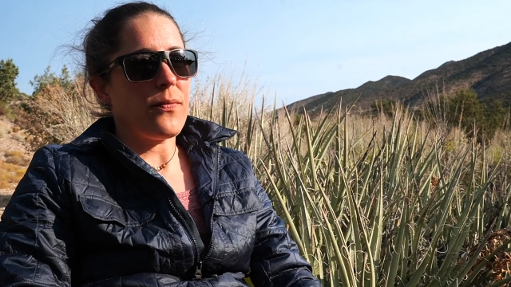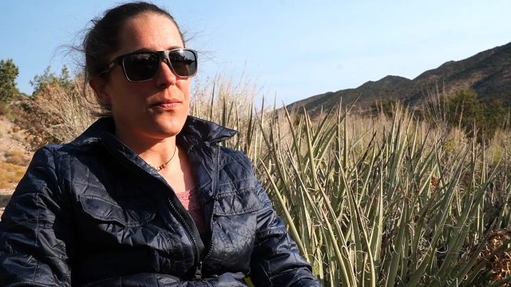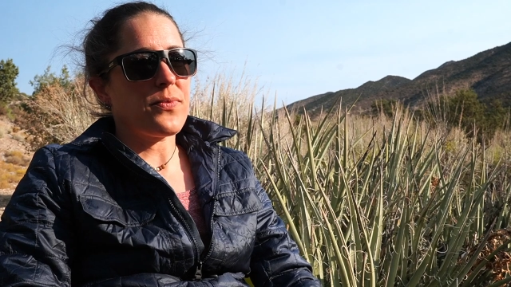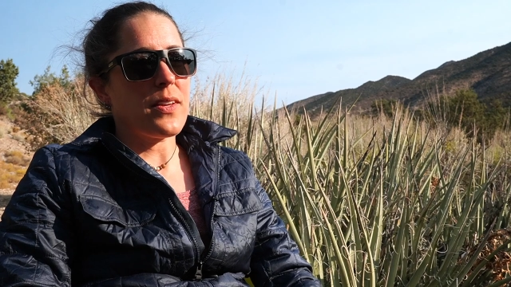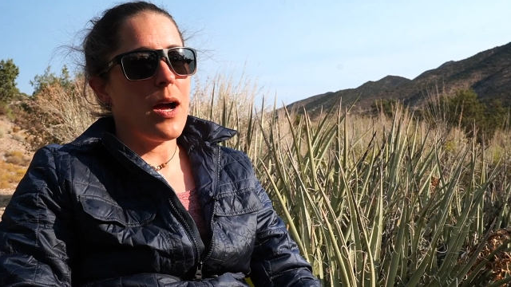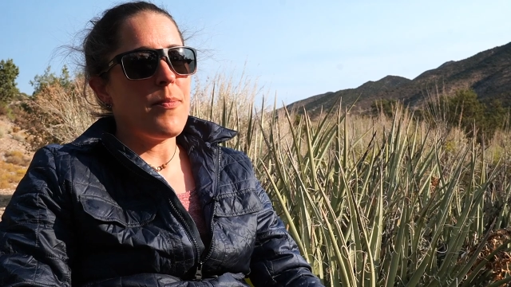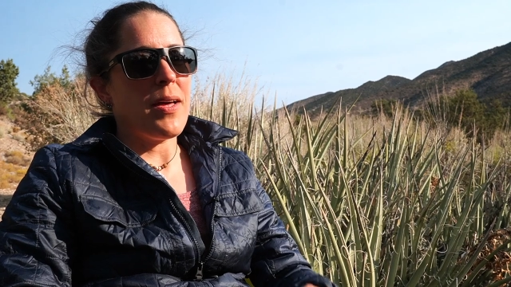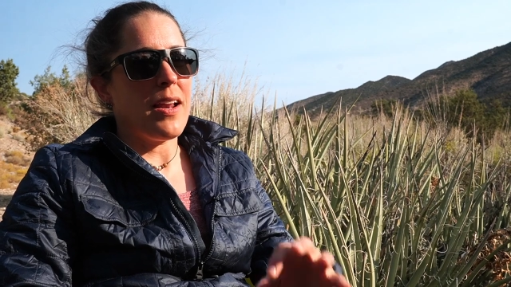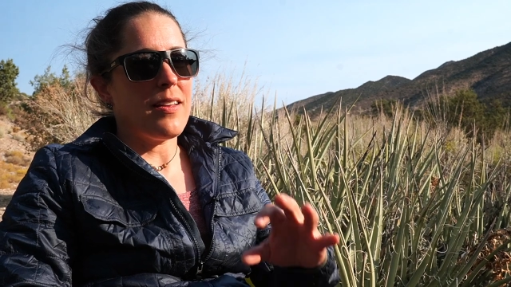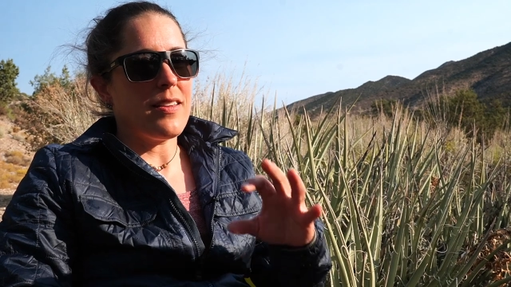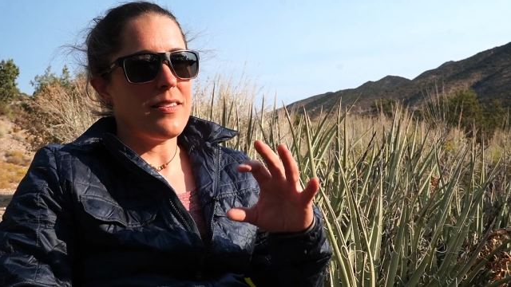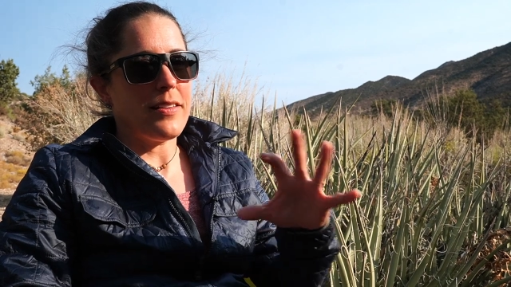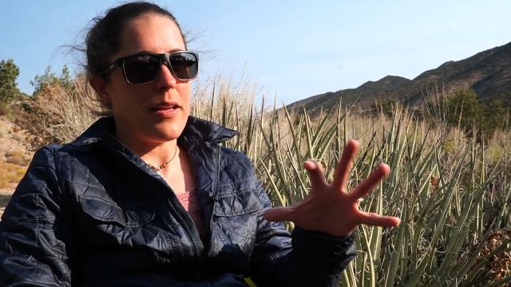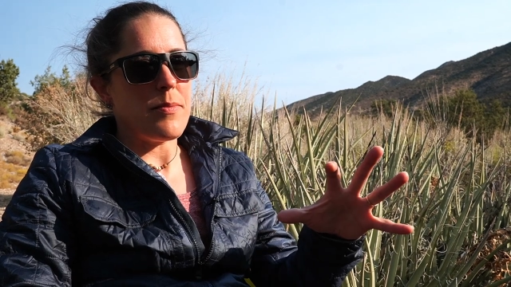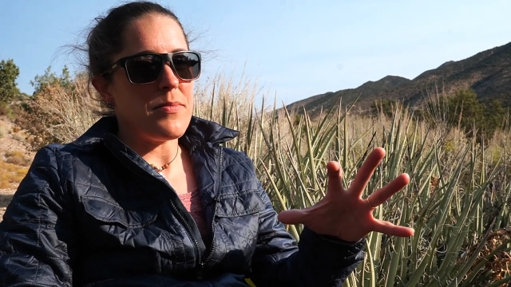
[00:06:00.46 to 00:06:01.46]
Dude, I'm, I'm not at the
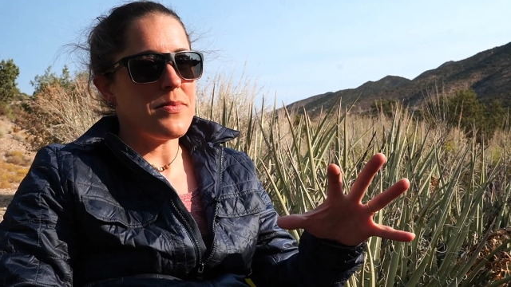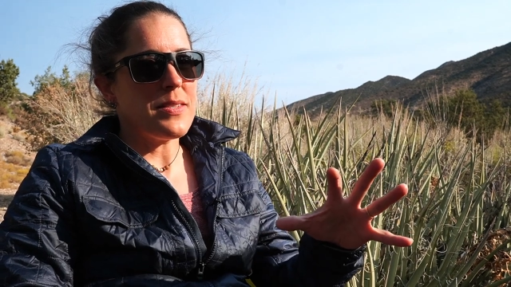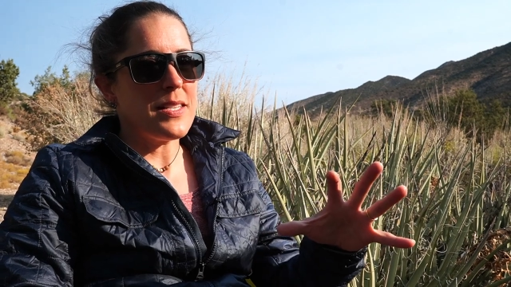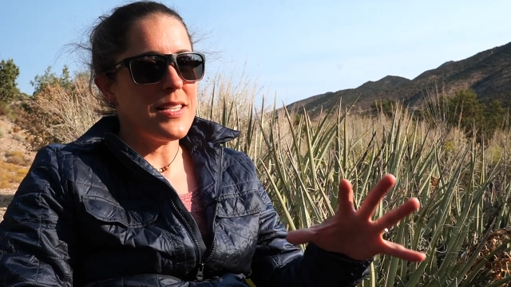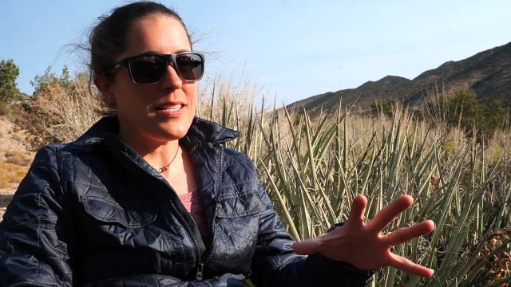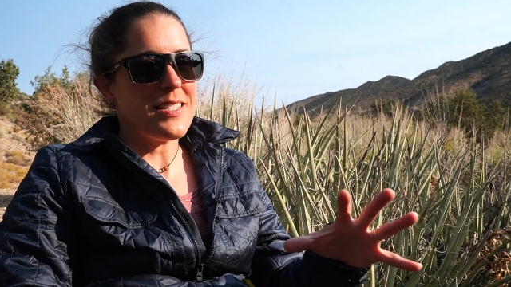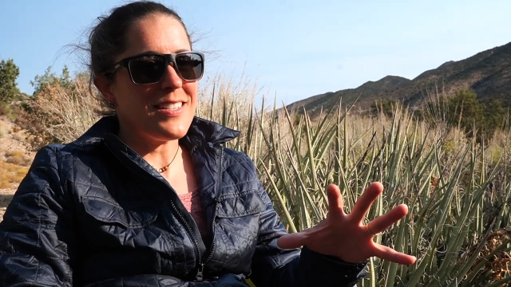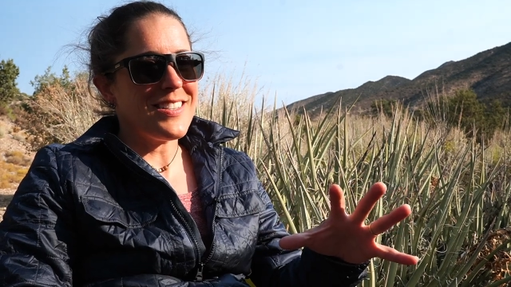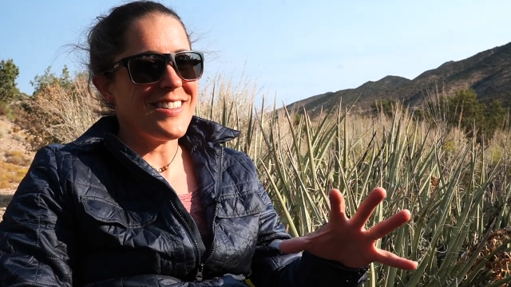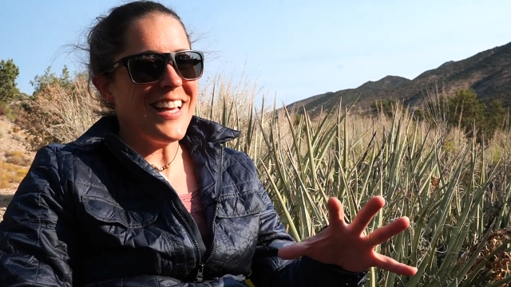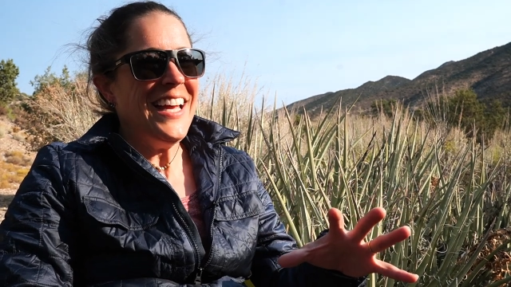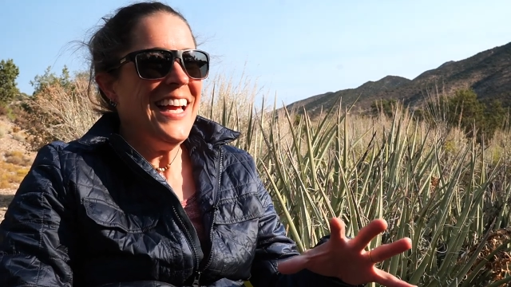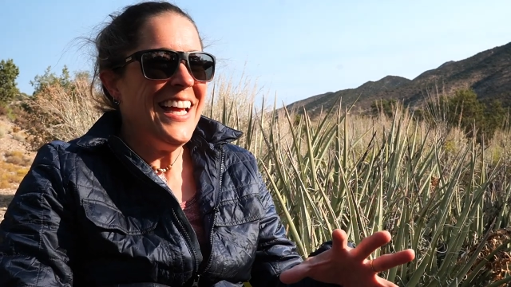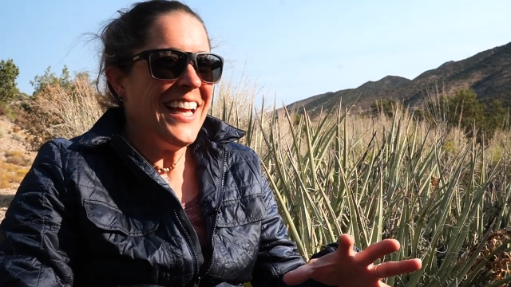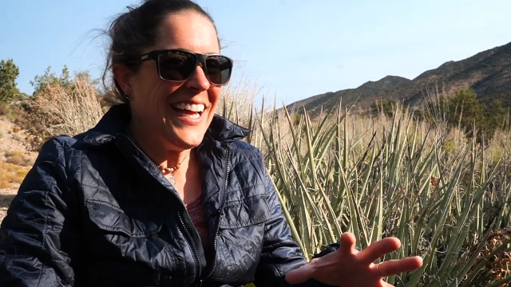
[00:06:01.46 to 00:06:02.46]
same. In my eyes a little
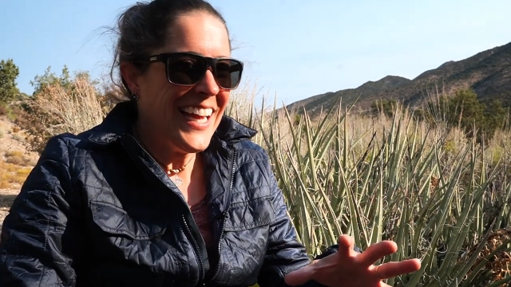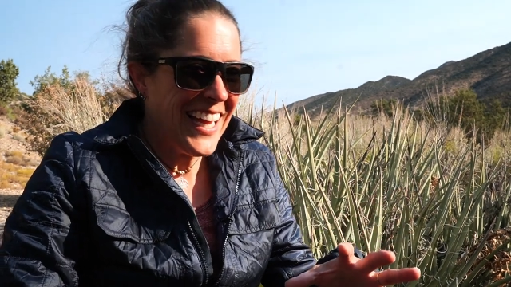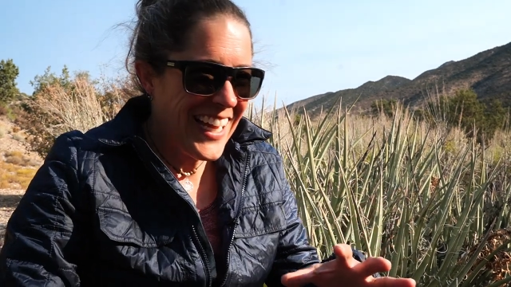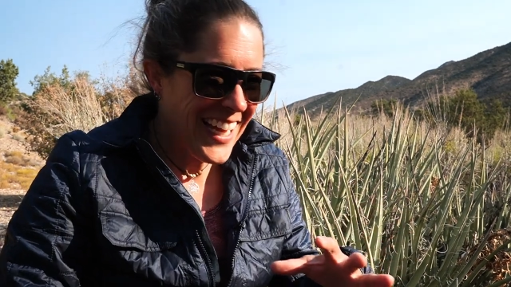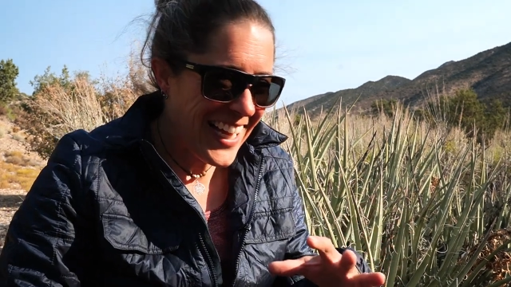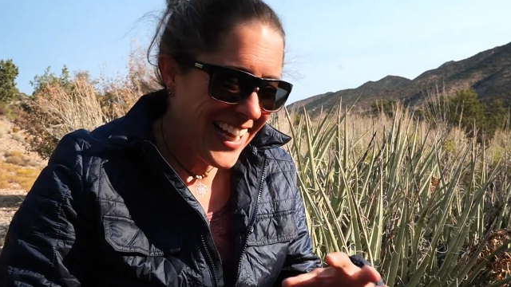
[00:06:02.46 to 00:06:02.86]
bit right now.